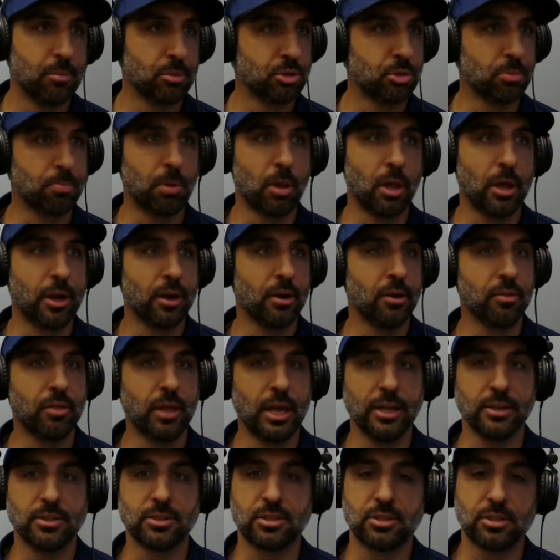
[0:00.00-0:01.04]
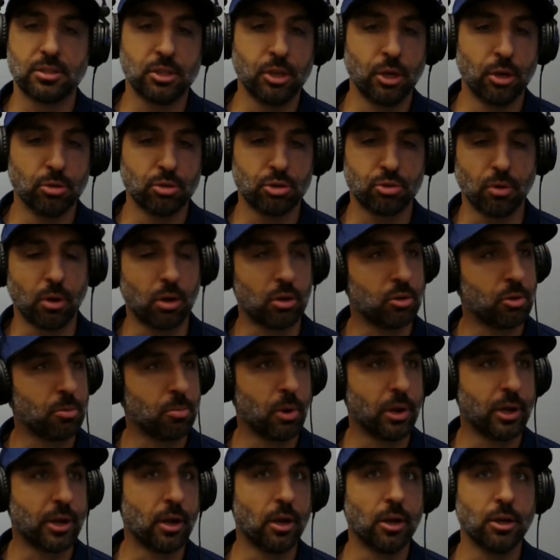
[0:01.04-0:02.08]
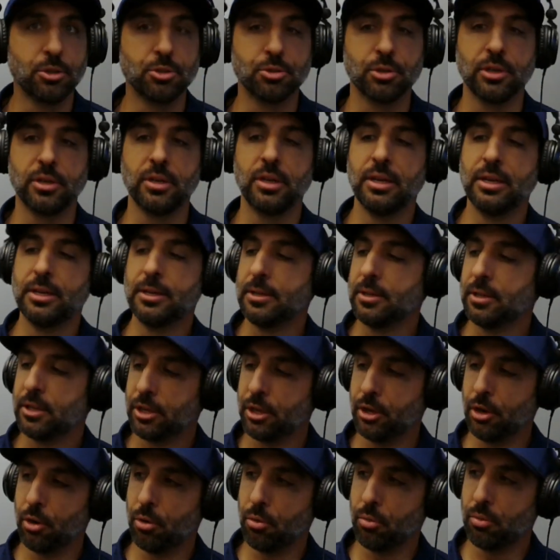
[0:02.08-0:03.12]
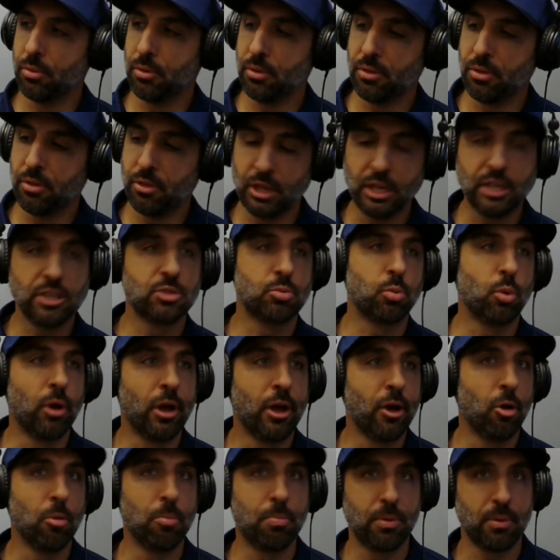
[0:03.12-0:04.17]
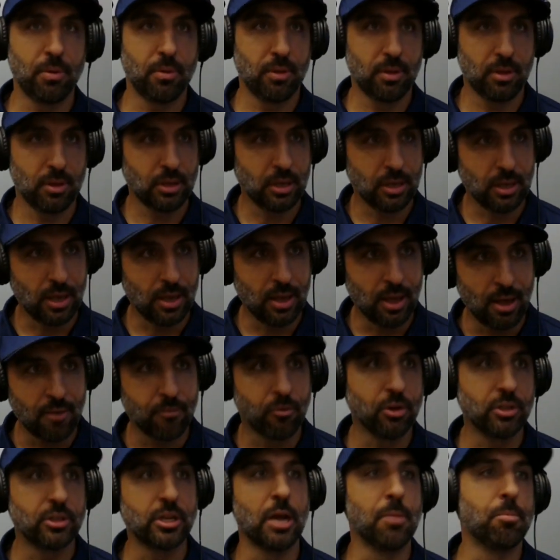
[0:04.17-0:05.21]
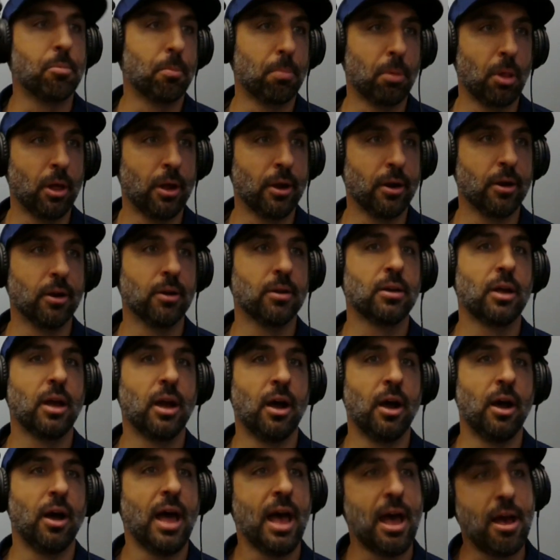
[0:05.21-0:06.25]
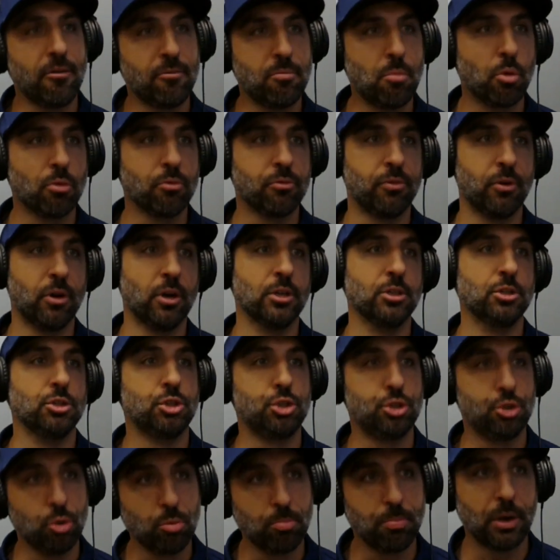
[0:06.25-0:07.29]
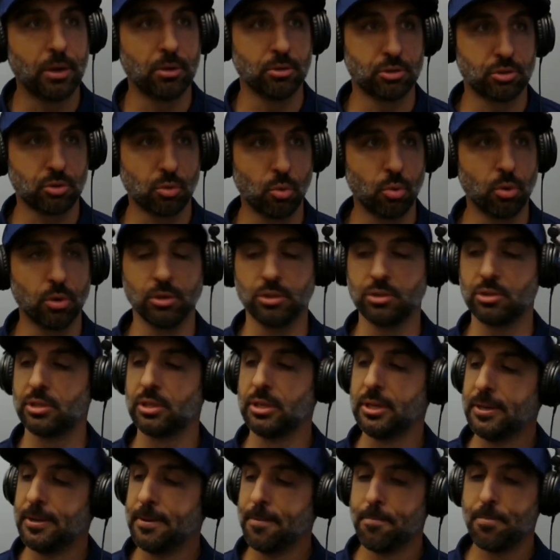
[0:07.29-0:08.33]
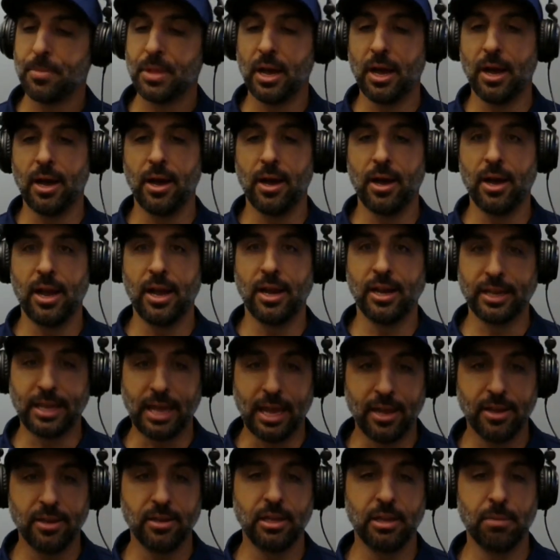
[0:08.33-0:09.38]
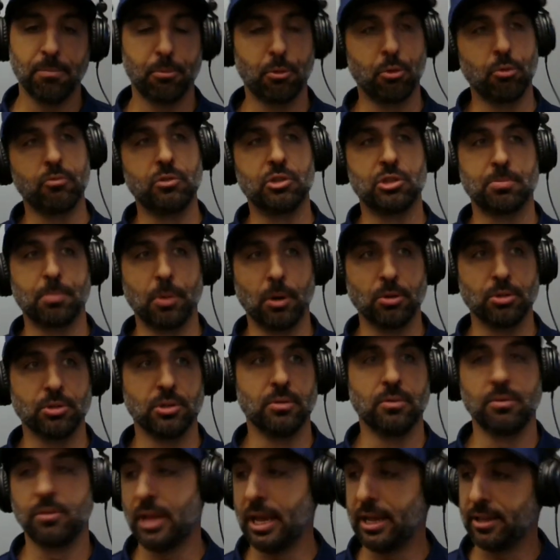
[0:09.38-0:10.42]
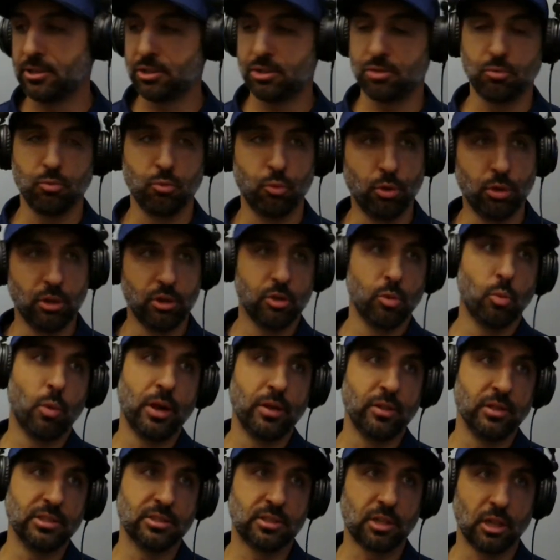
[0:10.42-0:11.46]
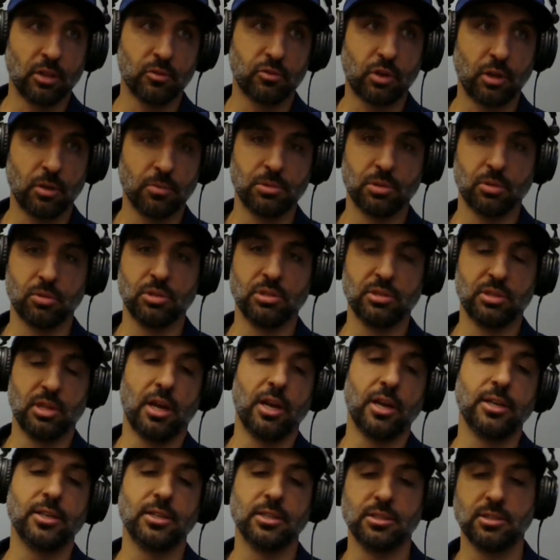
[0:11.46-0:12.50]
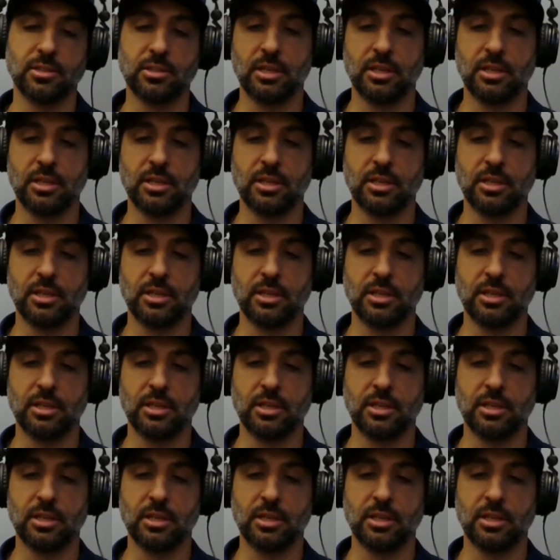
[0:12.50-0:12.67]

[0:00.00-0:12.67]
player that's struggling to break 100, these will help every type of player have more fun, shoot better scores, and again improve dispersion. That's really the way these clubs are designed. Is